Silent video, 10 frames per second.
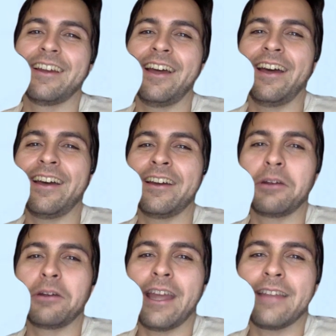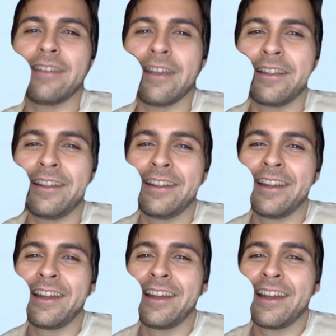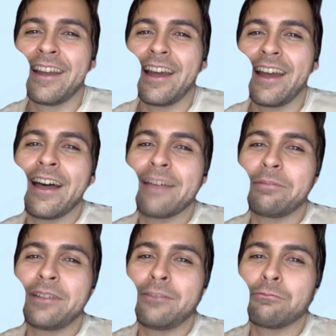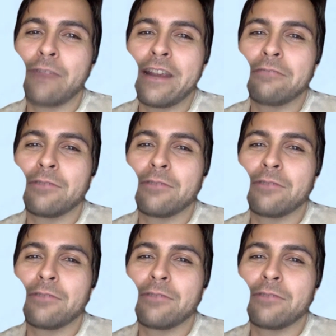Hungry Cat Daily. Please rate,